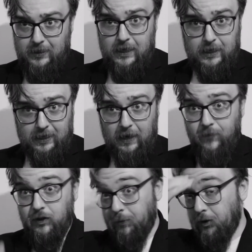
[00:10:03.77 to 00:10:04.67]
turn down
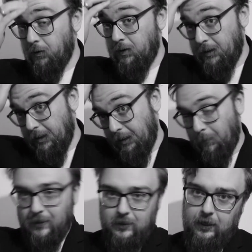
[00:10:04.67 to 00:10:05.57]
this opportunity, and I
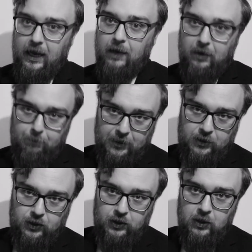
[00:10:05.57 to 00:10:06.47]
went in and I had my
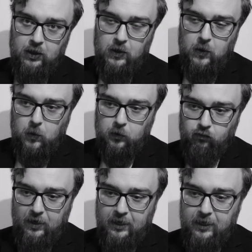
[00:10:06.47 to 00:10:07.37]
pitch all
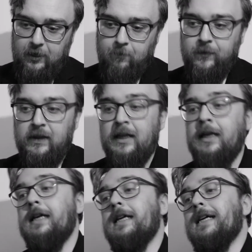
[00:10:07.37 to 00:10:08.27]
ready.
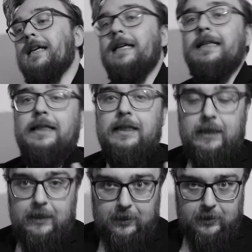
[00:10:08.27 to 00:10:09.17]
Didn't
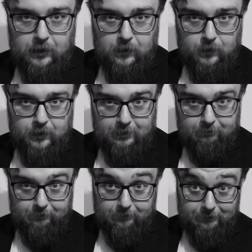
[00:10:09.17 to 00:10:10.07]
need to use
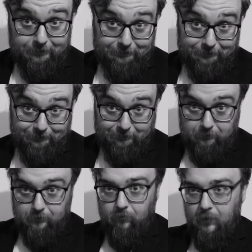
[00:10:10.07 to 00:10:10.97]
it,
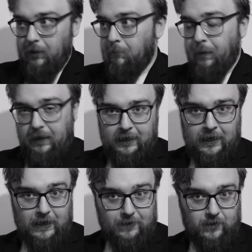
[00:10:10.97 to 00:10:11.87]
but I
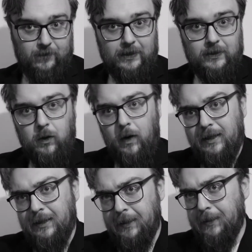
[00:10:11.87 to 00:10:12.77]
hear that that's
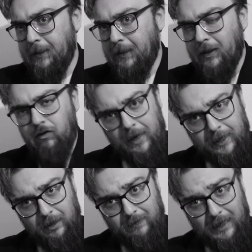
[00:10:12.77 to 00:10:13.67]
quite a
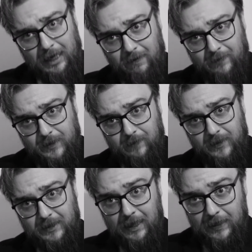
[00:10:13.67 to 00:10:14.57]
regular occurrence in
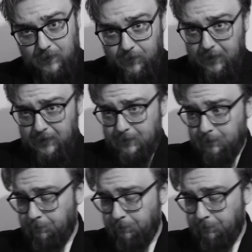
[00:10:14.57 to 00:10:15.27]
these kinds of things.